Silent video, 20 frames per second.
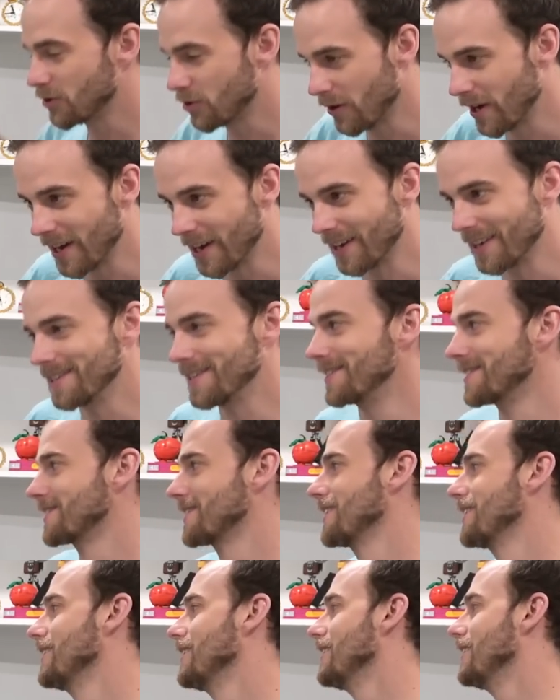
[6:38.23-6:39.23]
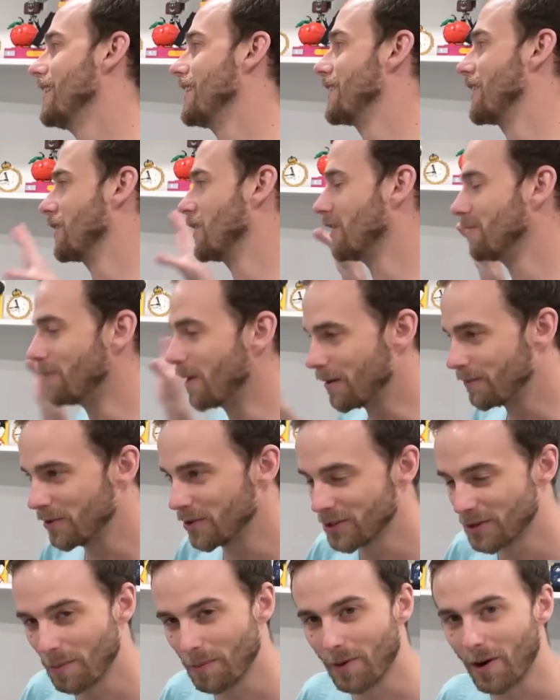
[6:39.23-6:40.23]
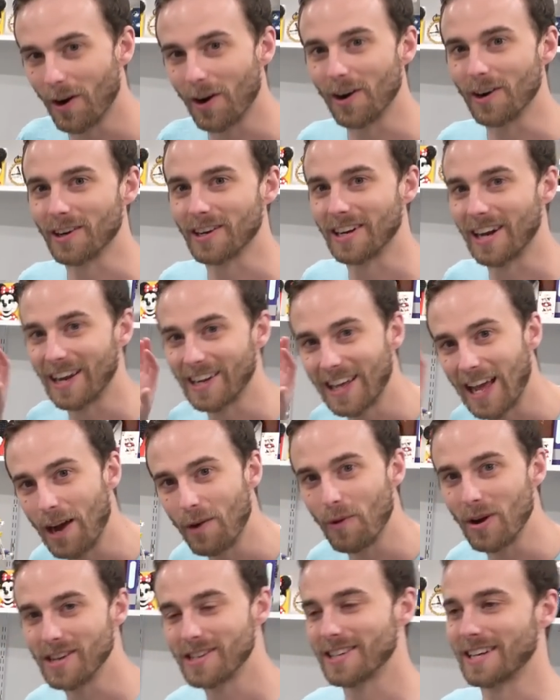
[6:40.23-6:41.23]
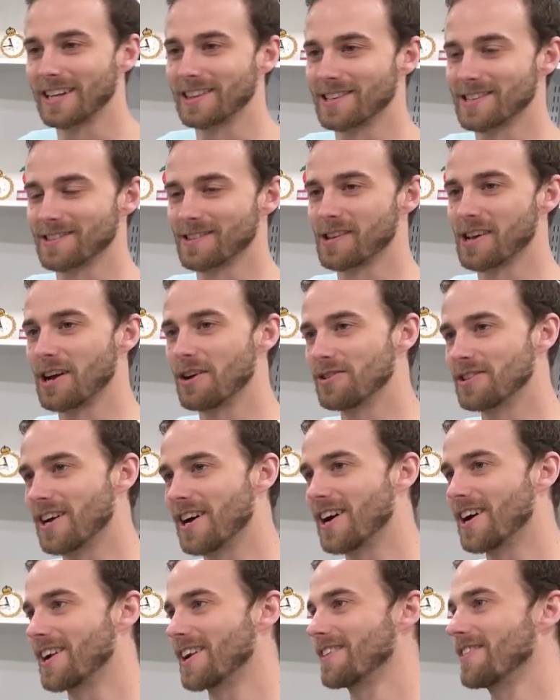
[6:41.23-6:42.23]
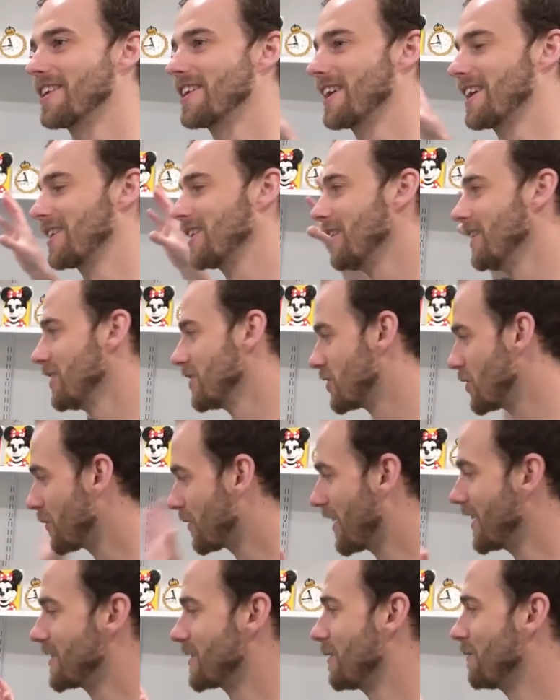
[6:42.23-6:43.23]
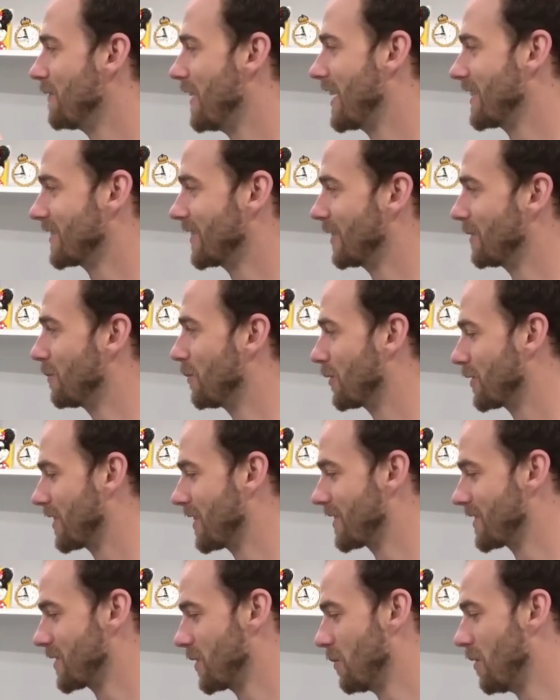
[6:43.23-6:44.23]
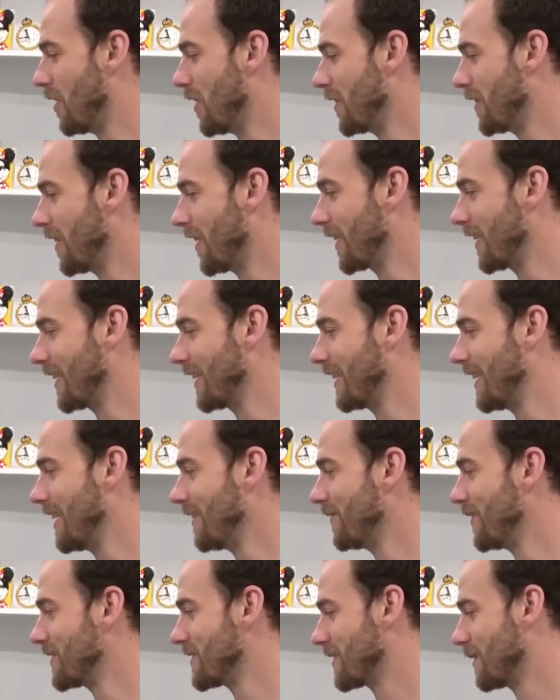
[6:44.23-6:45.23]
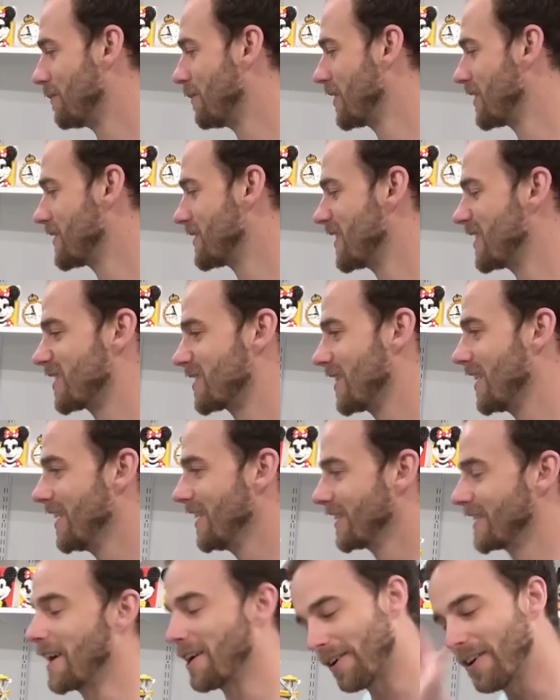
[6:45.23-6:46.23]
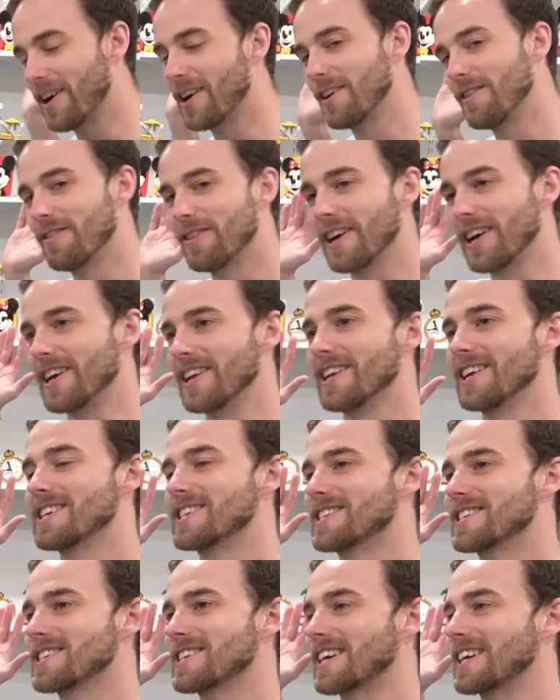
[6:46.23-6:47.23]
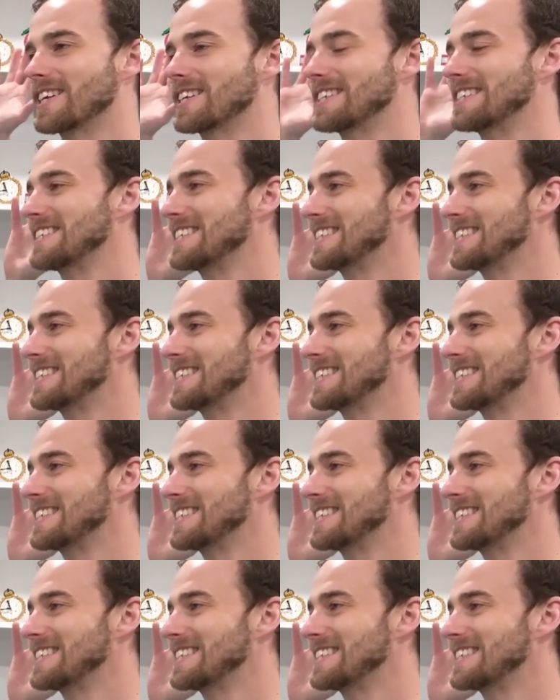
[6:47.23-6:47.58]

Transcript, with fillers: trains and I love my amusement park and I can't wait to get this layout done and then I showcase the fact that I'm working so hard on it and then somebody says, get rid of it. It's just like,